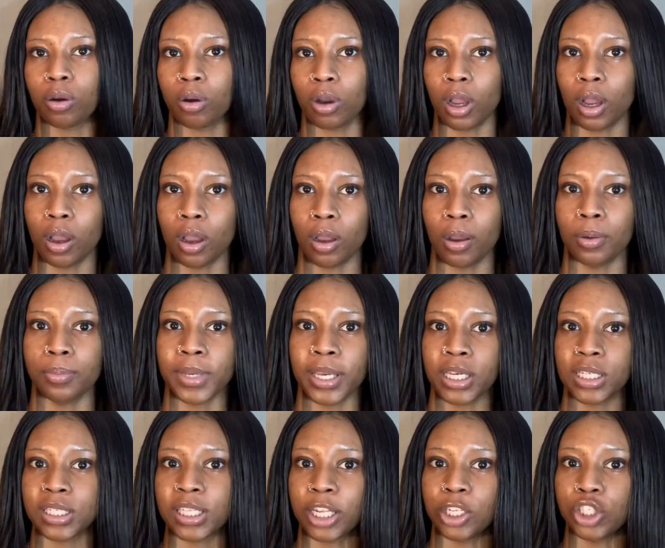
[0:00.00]
um,
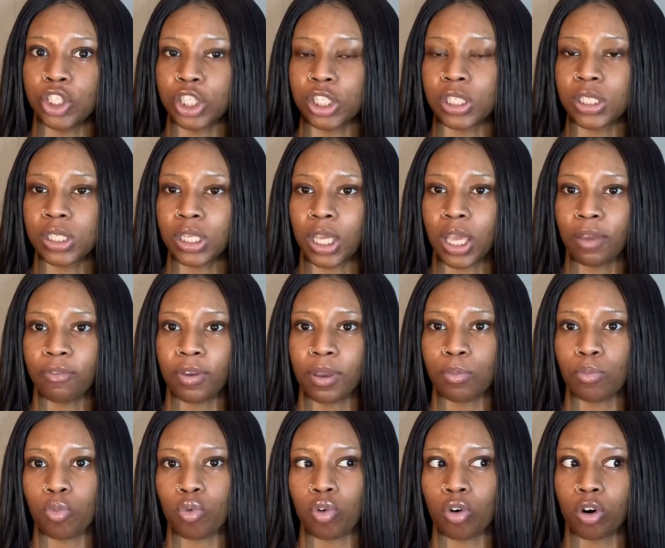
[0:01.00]
extensions to give it
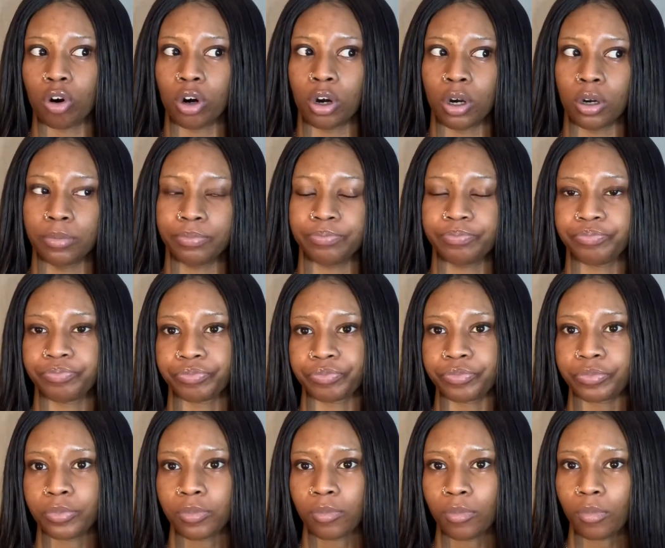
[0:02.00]
more
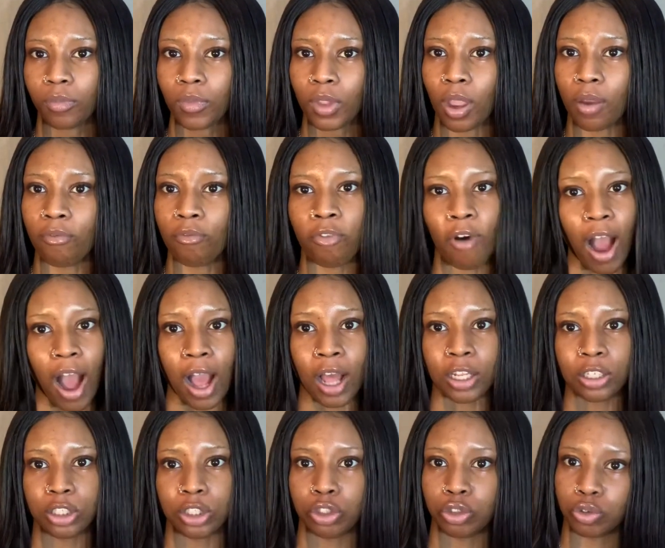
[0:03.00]

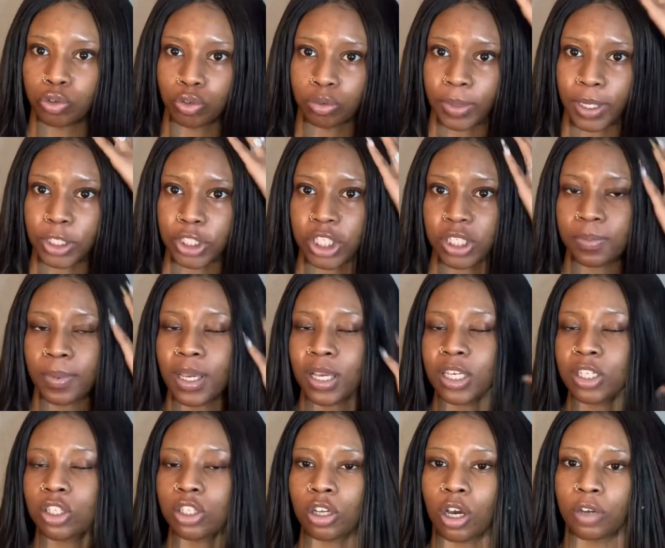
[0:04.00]
volume and just make
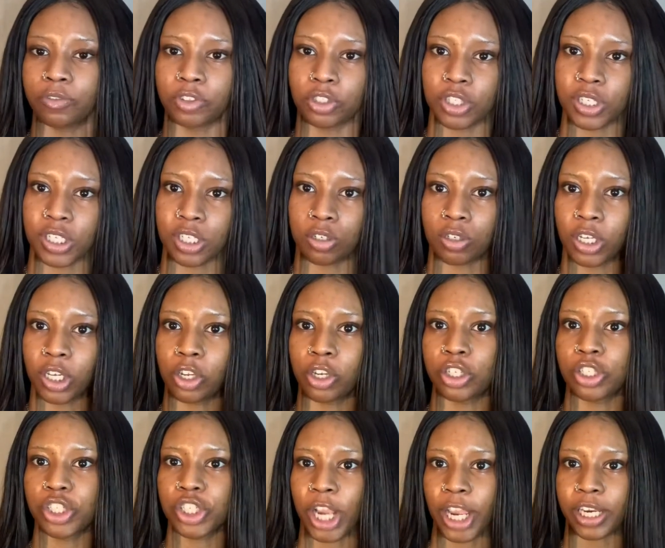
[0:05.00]
it softer silkier and
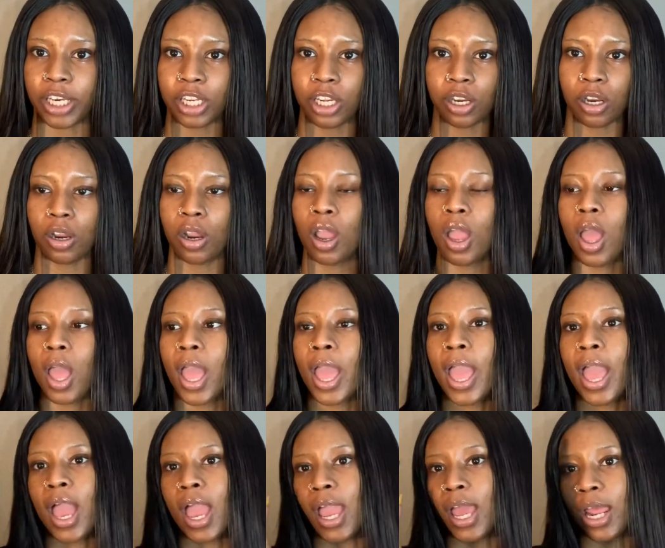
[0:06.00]
shinier
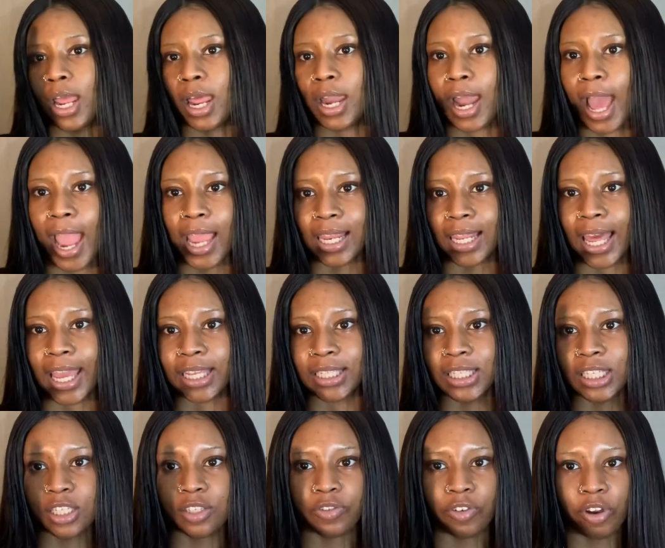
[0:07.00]
and i like
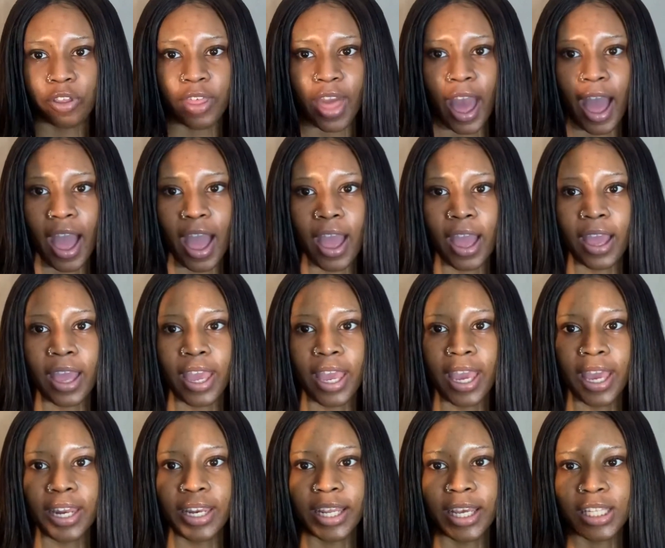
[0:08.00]
this for that
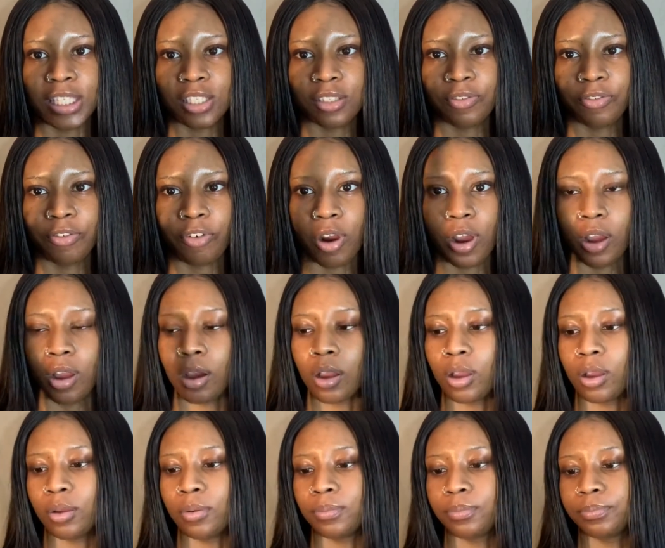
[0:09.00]
and it's
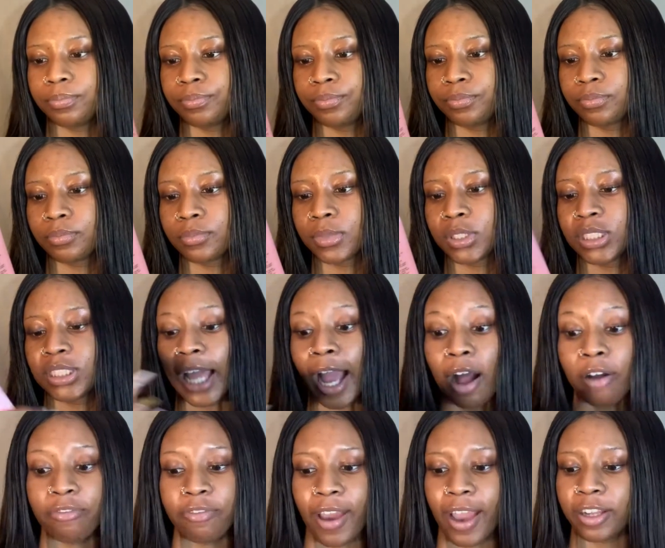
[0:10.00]
from style
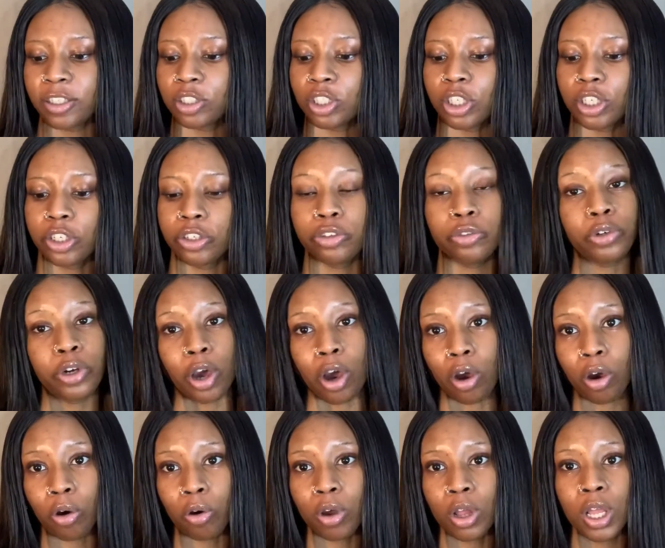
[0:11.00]
factor you
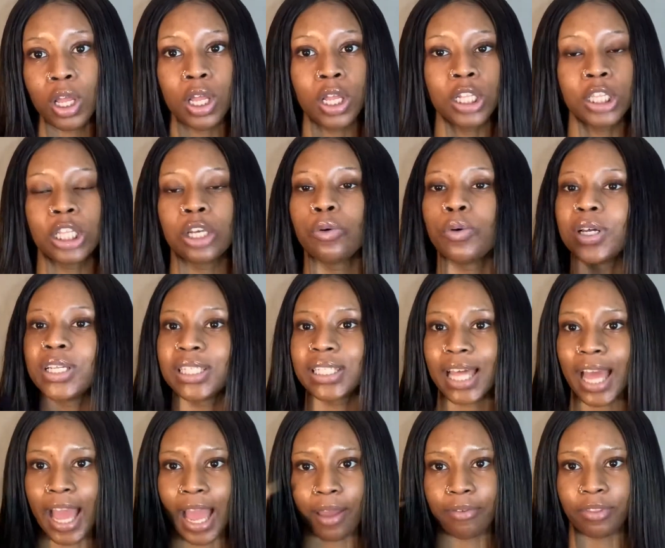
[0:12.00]
know the ones that
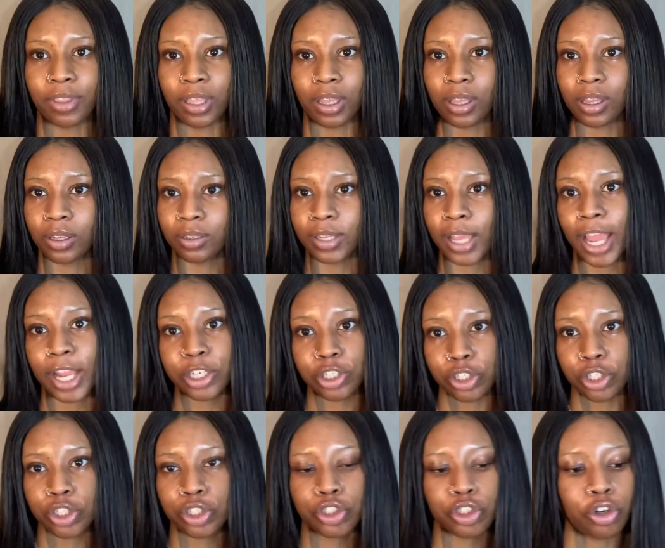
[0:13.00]
had the edge
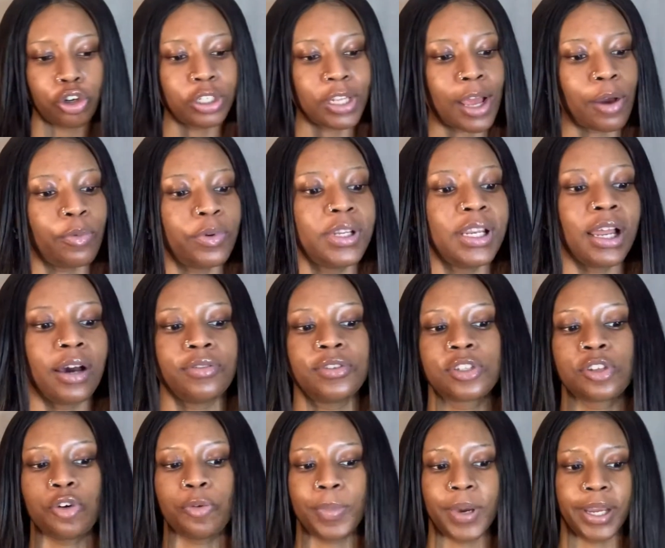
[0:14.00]
control that we love
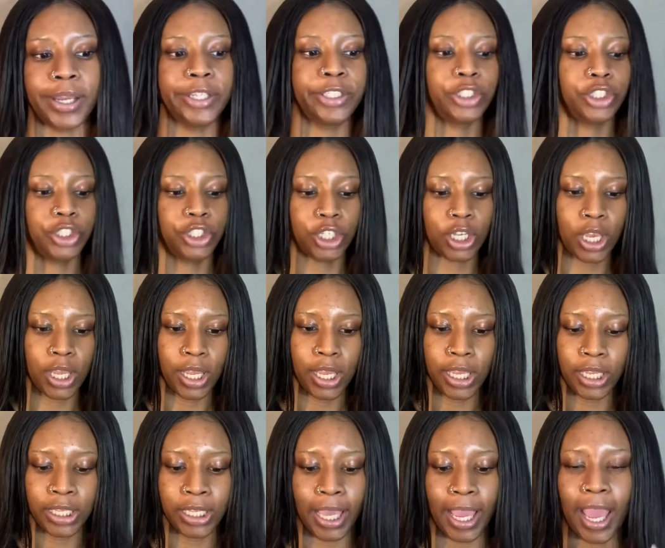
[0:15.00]
so much
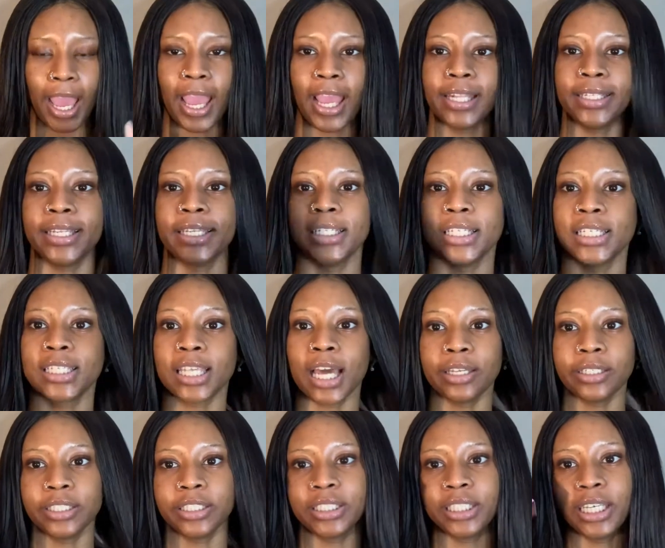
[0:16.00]
yeah and then this
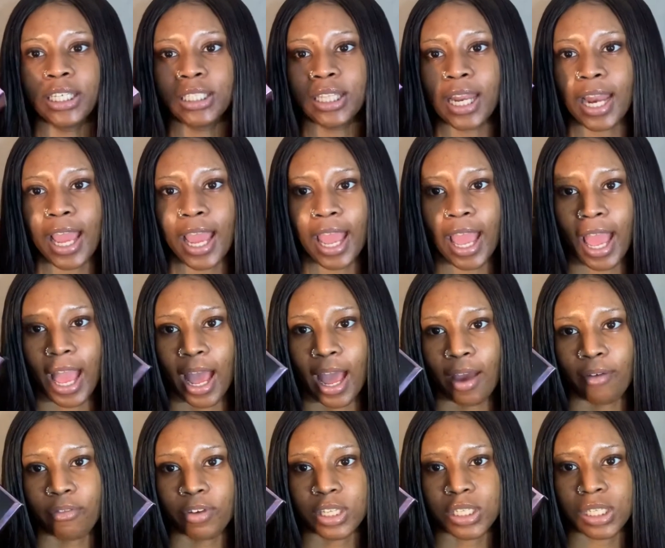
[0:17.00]
other thing that i
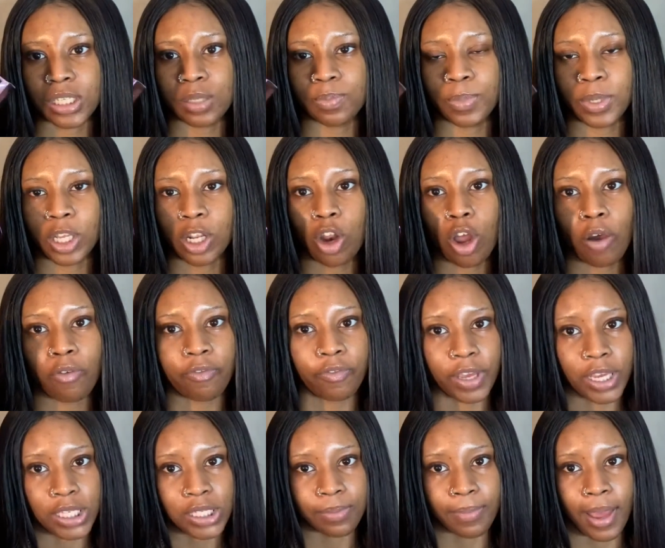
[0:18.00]
have is this peel off
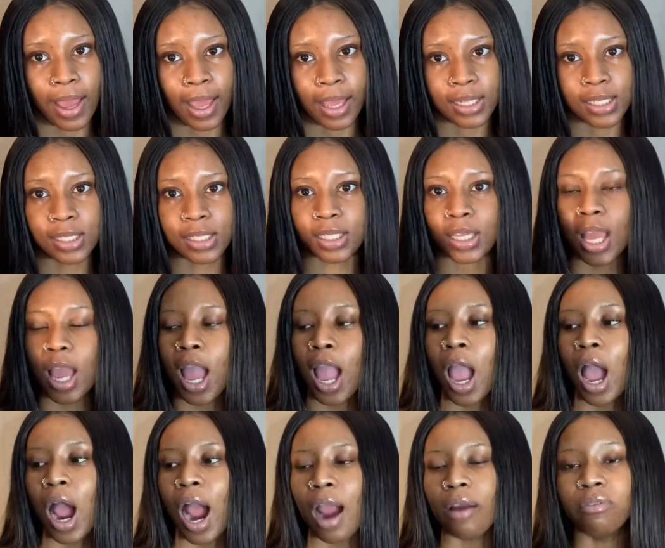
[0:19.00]
face mask
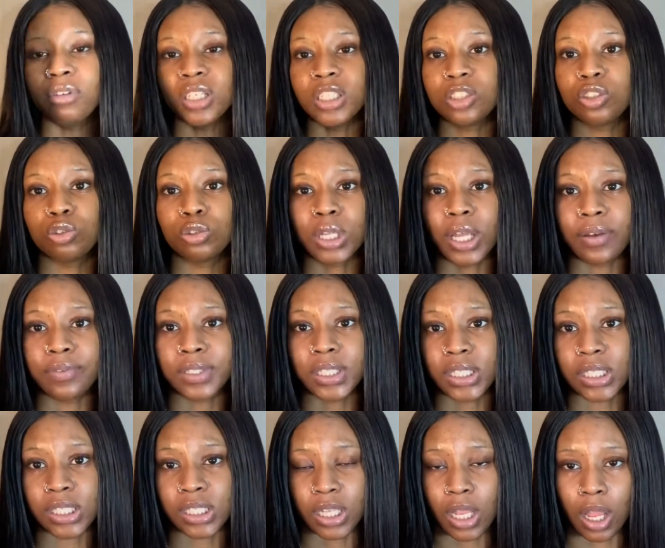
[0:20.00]
I really do love
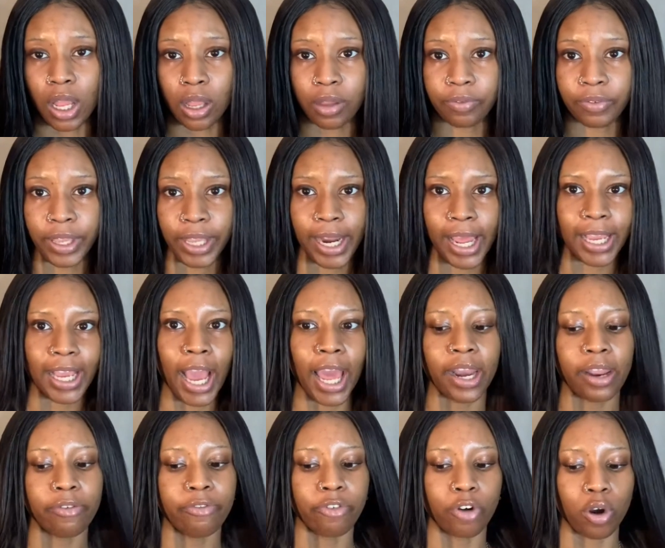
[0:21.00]
this stuff and I got
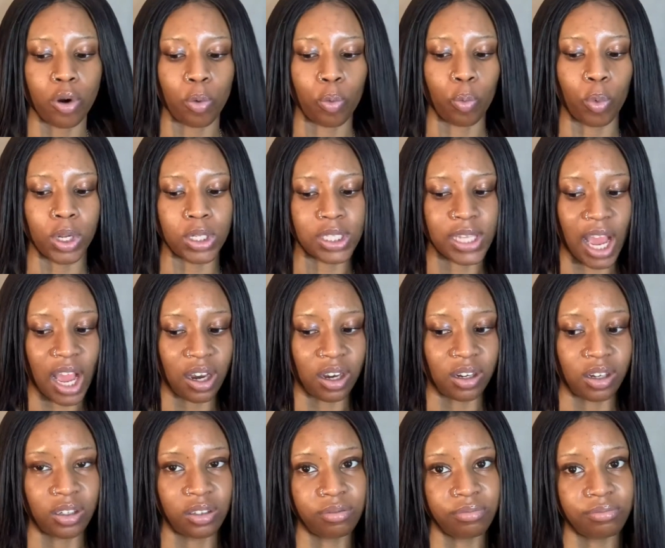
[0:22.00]
it for one
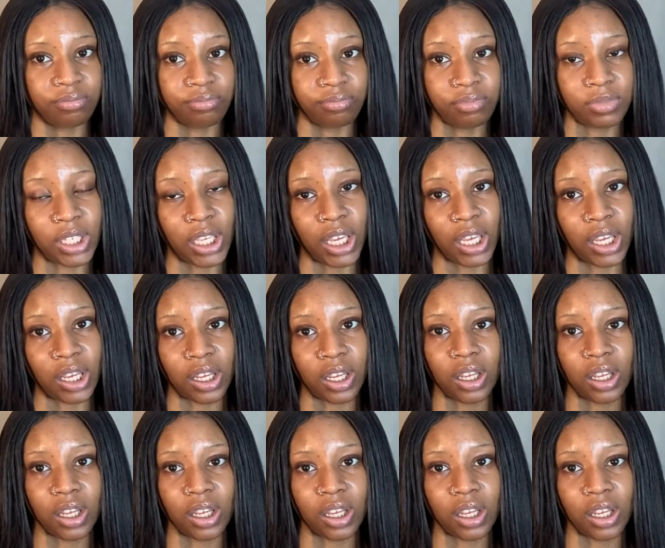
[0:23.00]
dollar. Yeah.